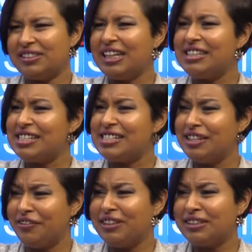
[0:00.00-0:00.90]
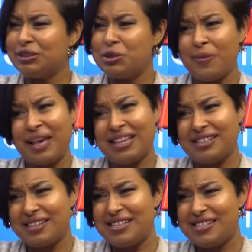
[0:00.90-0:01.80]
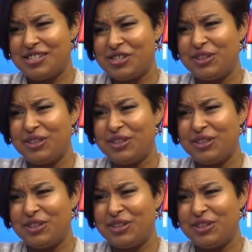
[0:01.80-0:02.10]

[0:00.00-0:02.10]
It's difficult to make that transition,